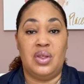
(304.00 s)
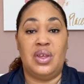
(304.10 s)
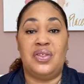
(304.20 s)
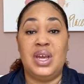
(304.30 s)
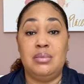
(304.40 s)

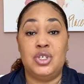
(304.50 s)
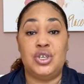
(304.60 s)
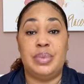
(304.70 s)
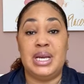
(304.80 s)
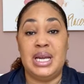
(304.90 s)
The theme
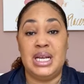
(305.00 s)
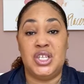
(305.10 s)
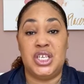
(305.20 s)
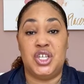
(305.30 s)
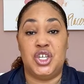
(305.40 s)
should be
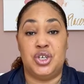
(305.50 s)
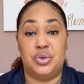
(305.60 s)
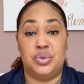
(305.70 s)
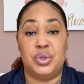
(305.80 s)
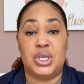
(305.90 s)
easy to
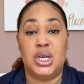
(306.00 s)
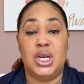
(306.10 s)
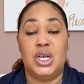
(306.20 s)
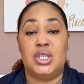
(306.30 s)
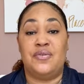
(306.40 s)
use.
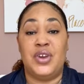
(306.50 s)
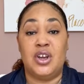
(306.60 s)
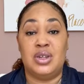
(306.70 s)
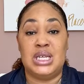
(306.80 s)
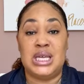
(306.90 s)
To
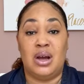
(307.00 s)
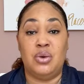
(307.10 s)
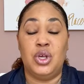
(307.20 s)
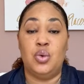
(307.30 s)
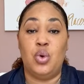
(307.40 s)
figure this
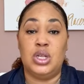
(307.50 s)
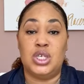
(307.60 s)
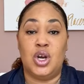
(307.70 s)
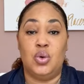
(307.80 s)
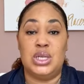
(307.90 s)
out, you'll want to
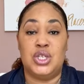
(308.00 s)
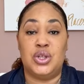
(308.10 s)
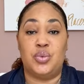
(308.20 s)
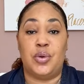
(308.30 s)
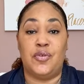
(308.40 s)
go into
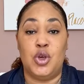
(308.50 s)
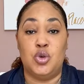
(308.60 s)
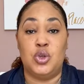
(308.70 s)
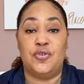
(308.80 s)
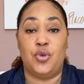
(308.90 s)
the
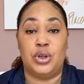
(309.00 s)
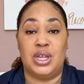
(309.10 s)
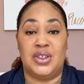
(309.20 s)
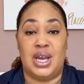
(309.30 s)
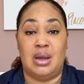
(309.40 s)
reviews for the
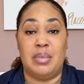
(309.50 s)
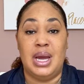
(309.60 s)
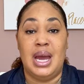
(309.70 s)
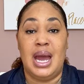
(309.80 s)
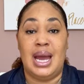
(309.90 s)
theme
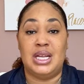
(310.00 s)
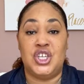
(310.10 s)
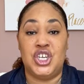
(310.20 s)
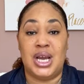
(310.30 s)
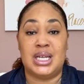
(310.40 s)
and
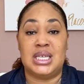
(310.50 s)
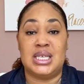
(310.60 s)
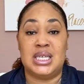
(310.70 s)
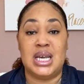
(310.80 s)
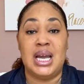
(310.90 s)
check to
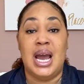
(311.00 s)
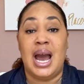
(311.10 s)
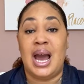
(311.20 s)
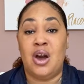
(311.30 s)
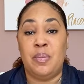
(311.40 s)
see
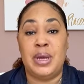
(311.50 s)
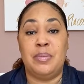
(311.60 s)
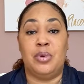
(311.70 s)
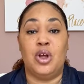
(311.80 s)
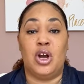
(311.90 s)
how
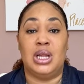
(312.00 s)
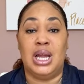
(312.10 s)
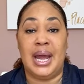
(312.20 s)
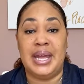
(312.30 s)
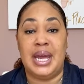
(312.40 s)
people are
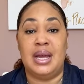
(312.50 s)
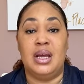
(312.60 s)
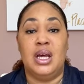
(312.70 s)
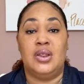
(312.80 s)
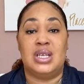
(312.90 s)

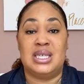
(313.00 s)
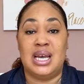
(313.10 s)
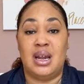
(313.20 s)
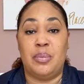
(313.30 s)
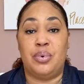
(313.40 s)
liking the
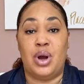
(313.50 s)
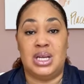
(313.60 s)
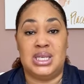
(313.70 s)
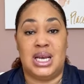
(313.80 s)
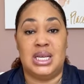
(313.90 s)
setup
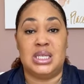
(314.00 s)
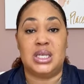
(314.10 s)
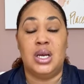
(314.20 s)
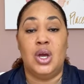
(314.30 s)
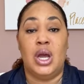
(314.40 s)
process.
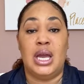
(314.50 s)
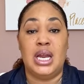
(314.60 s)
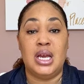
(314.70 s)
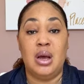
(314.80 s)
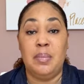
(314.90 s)

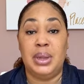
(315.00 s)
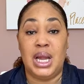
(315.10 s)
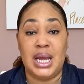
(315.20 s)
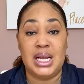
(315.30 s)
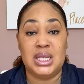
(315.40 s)
Any
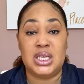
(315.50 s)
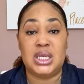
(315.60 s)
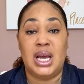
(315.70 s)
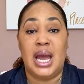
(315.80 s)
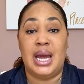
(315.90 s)

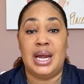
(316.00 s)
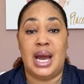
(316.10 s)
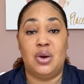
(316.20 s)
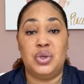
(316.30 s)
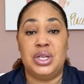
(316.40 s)
complaints, and
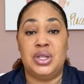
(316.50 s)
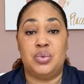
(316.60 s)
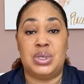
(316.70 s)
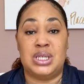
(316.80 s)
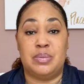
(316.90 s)
how did
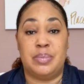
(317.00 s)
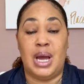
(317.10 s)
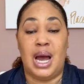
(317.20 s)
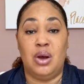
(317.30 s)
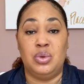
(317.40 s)

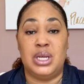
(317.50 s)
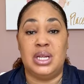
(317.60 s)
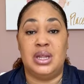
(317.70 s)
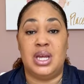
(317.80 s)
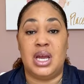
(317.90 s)

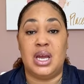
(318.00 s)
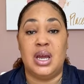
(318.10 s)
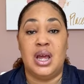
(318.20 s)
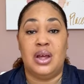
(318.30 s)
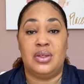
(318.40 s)
the
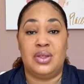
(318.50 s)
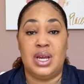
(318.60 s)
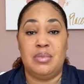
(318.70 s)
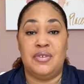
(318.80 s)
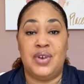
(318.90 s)

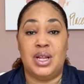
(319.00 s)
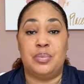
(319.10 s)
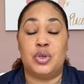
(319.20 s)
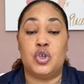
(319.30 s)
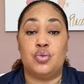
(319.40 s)
theme
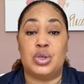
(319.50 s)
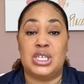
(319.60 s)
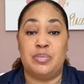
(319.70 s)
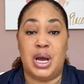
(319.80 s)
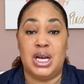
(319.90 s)
developer
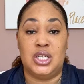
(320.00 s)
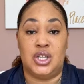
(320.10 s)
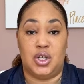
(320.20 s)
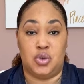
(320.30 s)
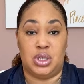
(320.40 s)
respond to
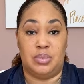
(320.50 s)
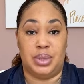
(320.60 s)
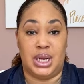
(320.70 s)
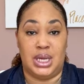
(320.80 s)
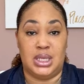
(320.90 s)
those
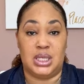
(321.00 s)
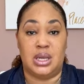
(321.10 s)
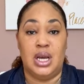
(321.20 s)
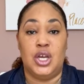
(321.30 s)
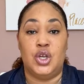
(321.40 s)
complaints?
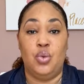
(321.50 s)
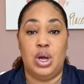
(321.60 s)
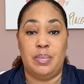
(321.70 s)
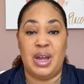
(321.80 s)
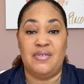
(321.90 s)
You
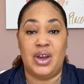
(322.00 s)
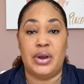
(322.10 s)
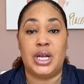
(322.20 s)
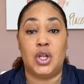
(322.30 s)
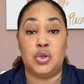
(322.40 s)
want to pay
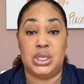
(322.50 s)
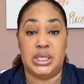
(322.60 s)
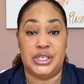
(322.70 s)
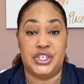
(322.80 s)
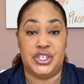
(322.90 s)
very close
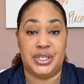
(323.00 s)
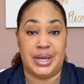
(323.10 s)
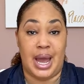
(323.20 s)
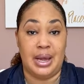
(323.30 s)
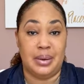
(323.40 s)
attention to
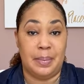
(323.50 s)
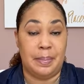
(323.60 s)
that.